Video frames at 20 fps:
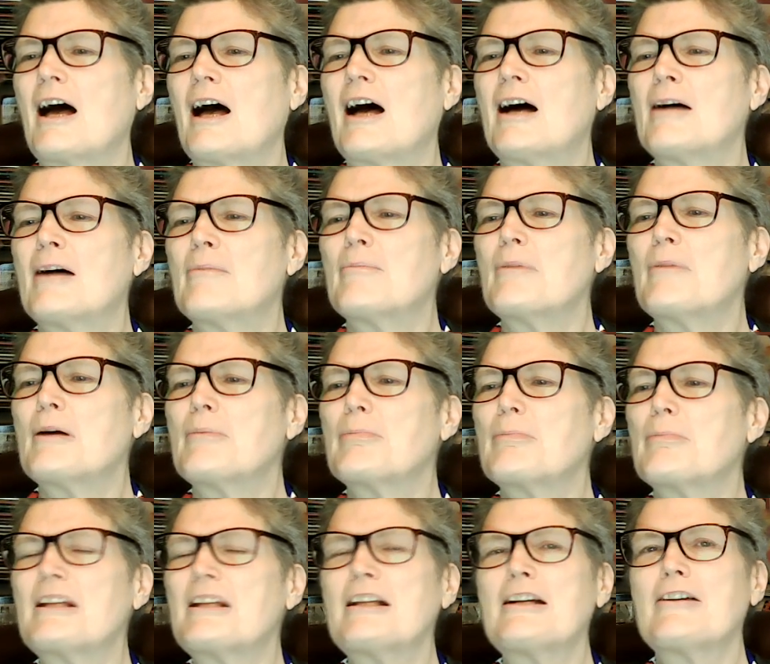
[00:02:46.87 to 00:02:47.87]
I'm a
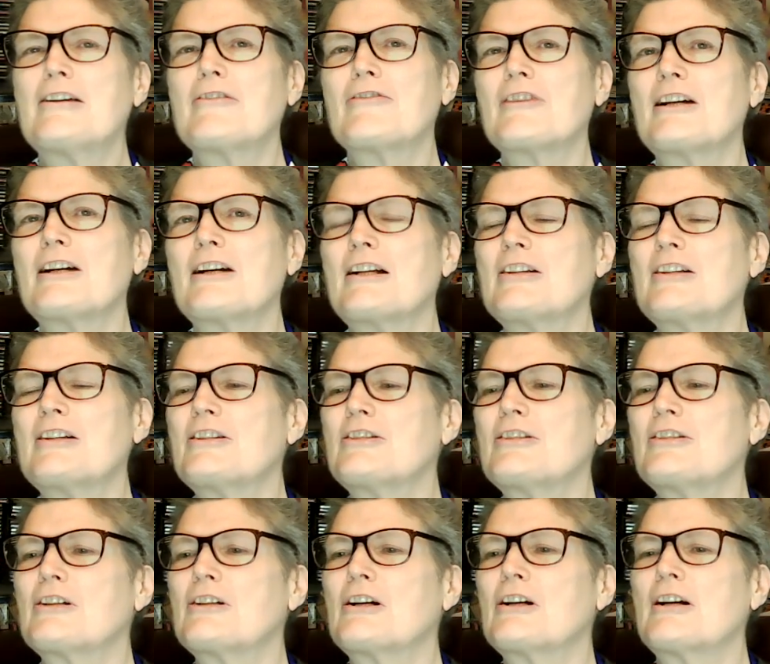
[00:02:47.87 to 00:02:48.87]
believer in
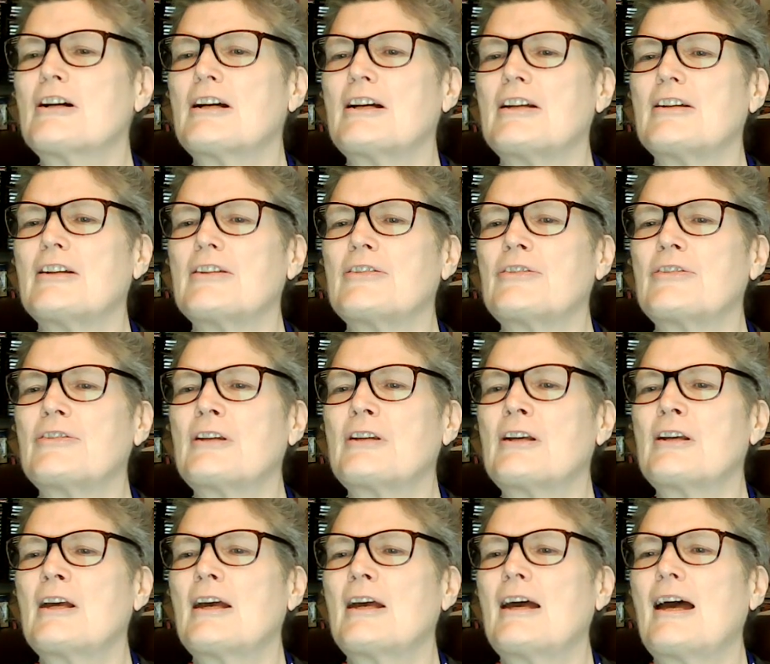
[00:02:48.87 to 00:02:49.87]
stories,
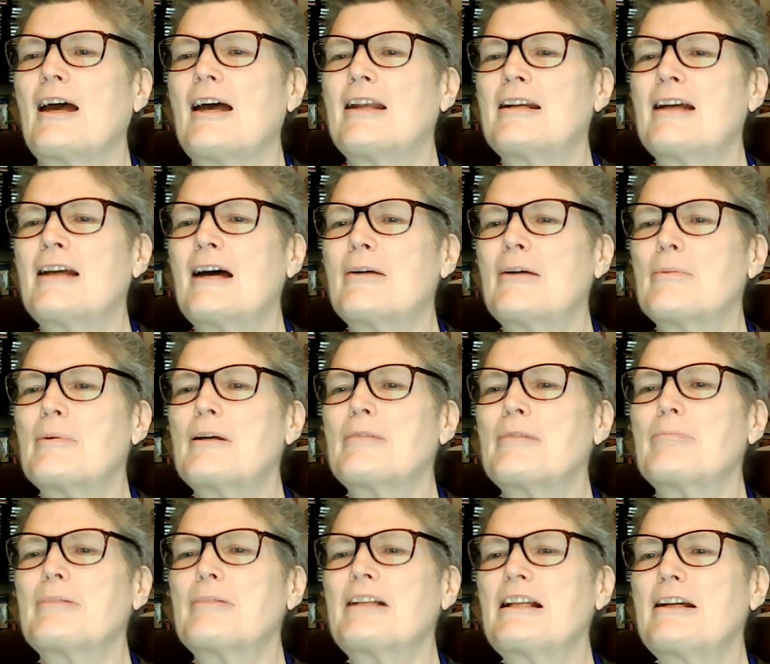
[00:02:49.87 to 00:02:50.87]
and I'm a
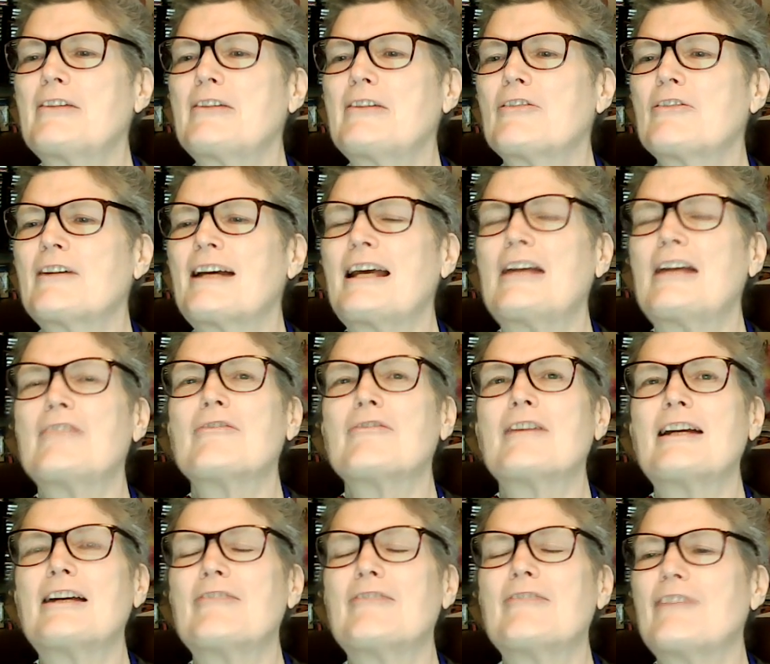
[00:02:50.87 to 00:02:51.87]
believer in
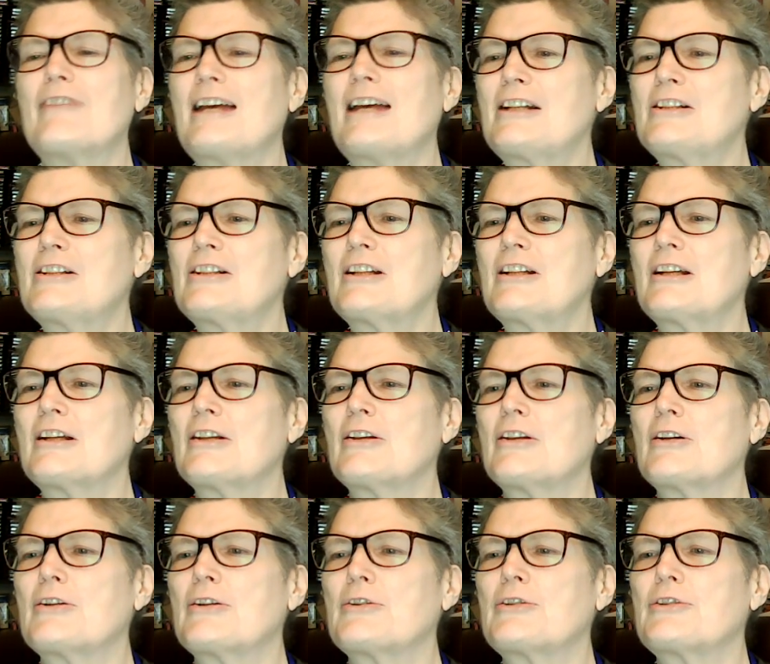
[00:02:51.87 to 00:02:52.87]
reinventing
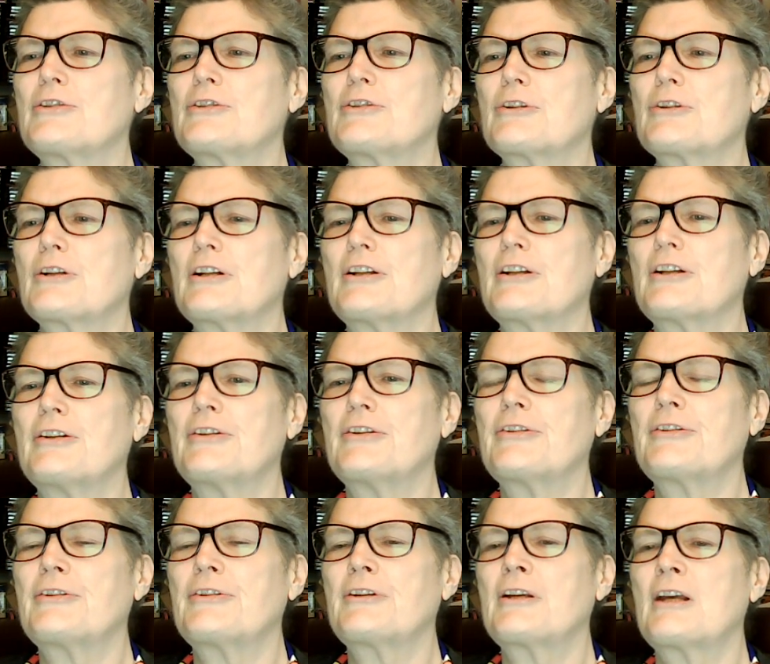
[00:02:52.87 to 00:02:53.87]
the
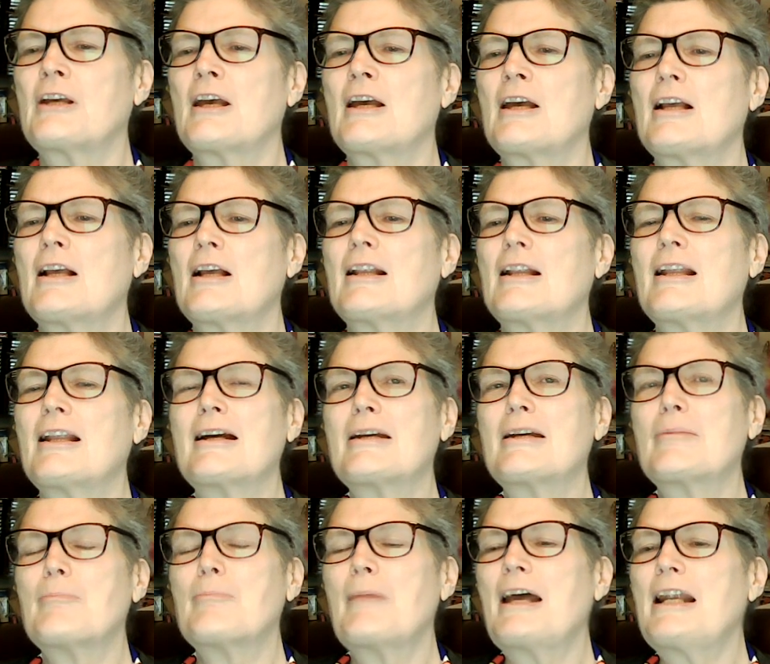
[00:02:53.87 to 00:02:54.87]
stories. Like
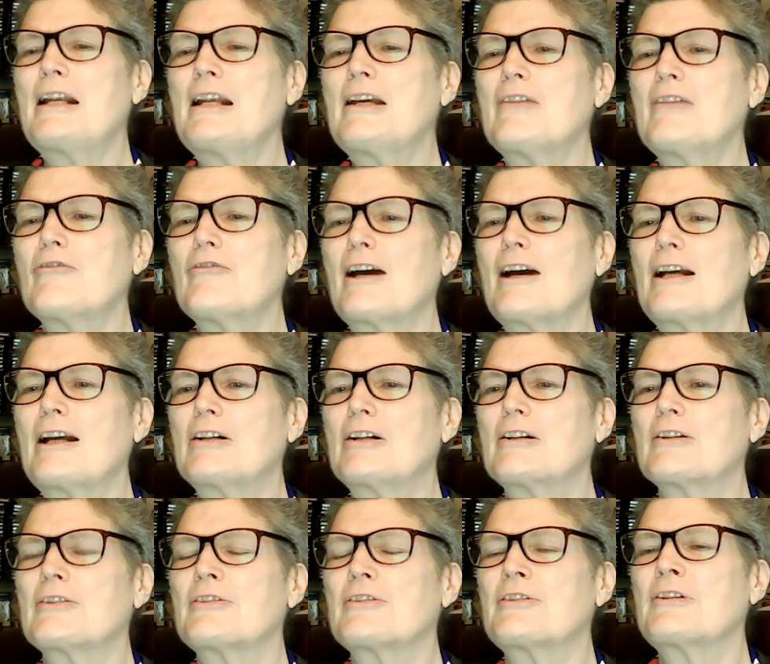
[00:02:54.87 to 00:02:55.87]
many
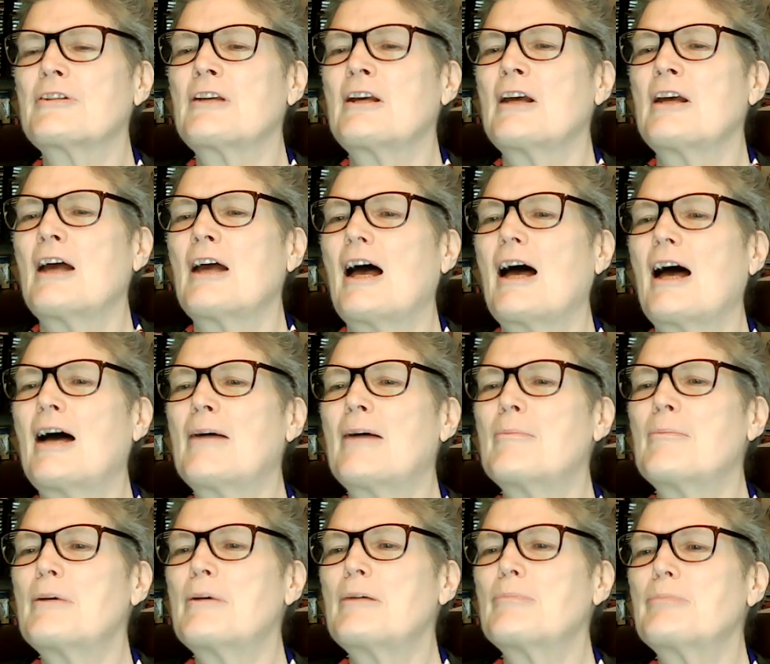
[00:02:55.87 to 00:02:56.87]
writers,
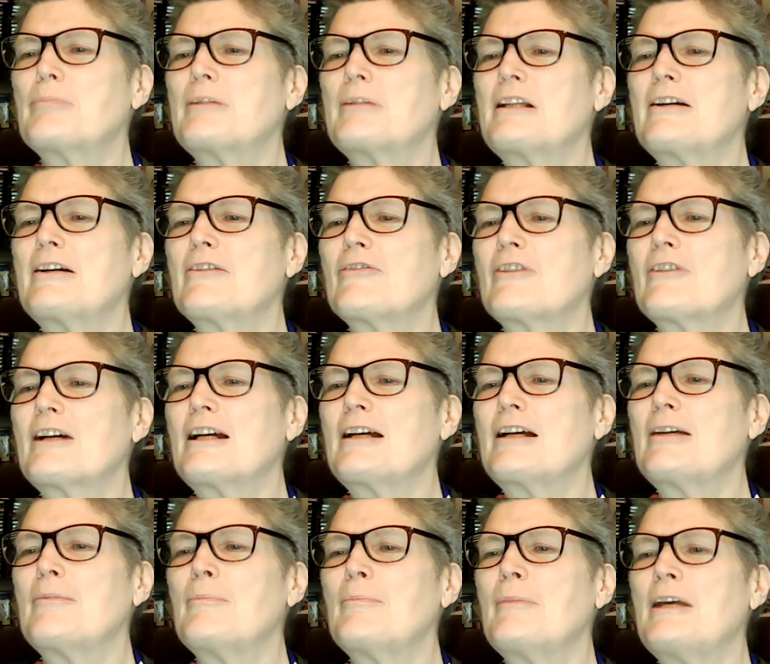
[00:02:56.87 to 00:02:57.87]
I'm a believer
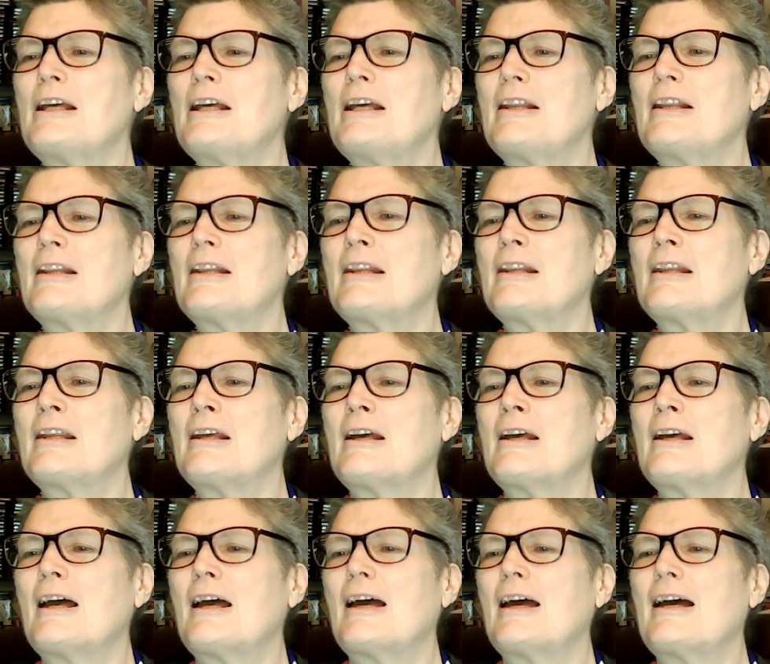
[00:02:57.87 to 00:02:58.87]
in myth
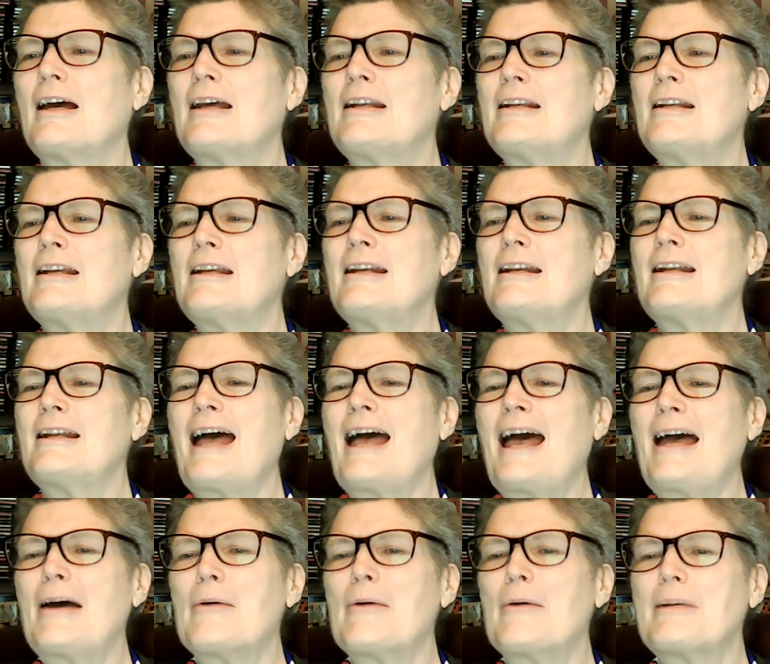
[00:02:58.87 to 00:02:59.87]
and
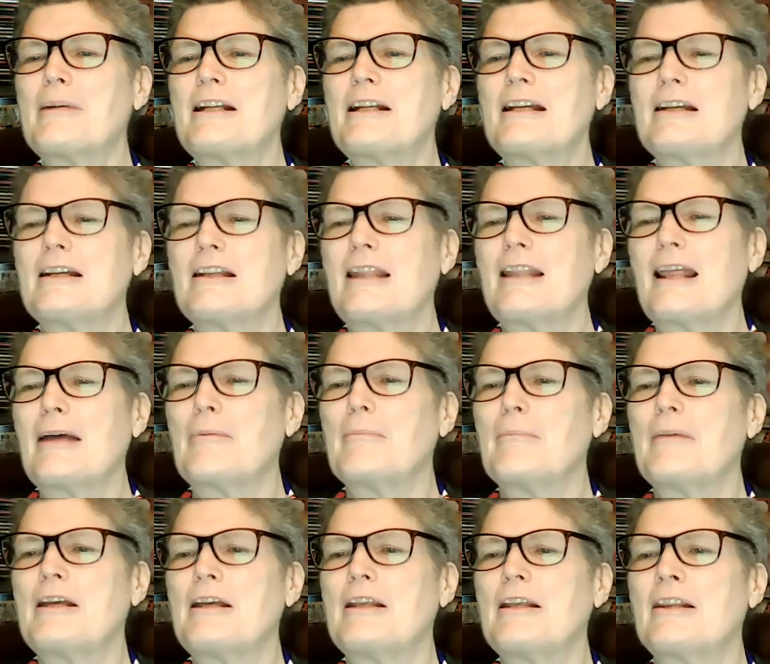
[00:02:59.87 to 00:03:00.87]
inhabiting that
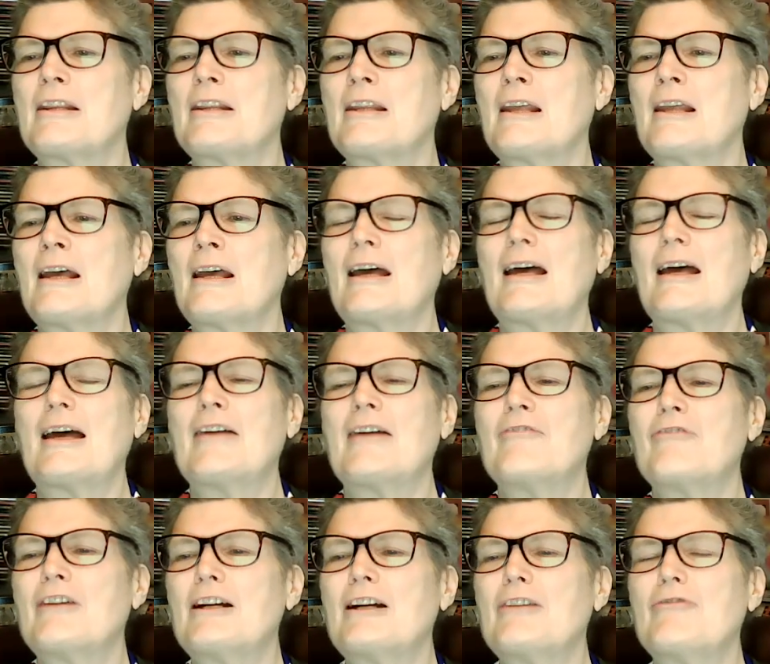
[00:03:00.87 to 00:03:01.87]
myth and
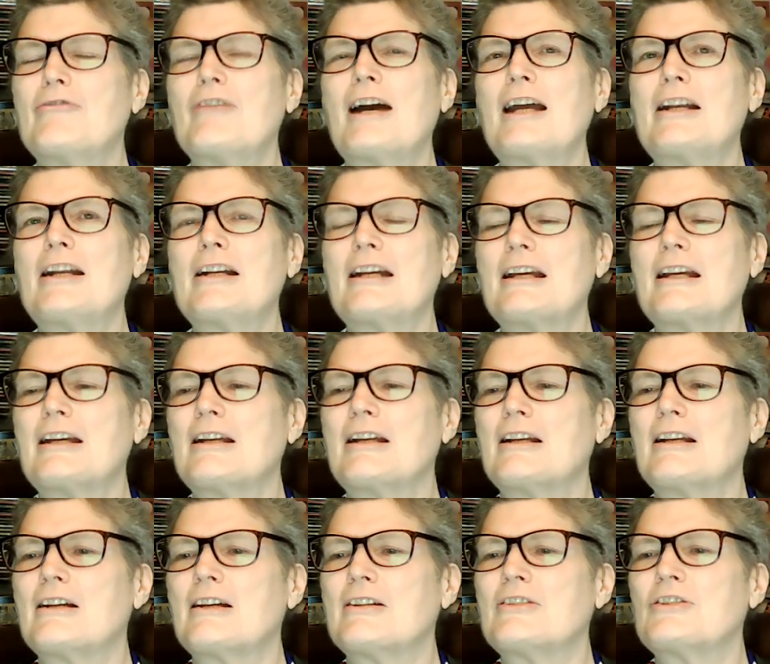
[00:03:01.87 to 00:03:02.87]
rewriting it
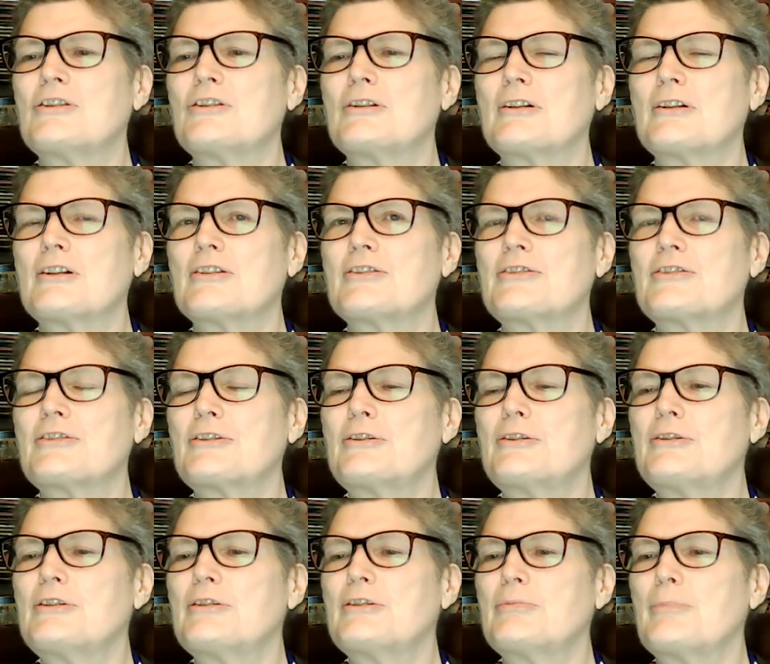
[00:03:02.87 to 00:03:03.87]
until it
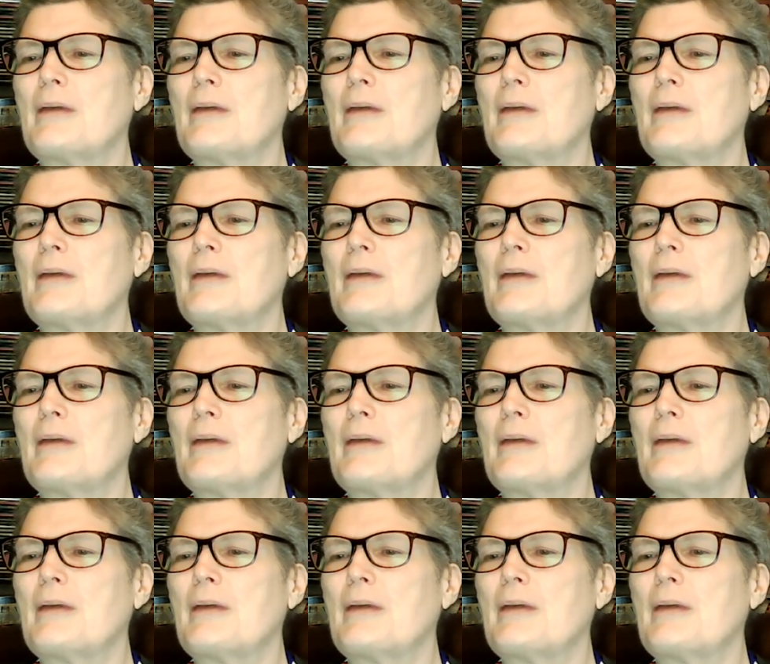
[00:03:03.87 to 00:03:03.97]
suits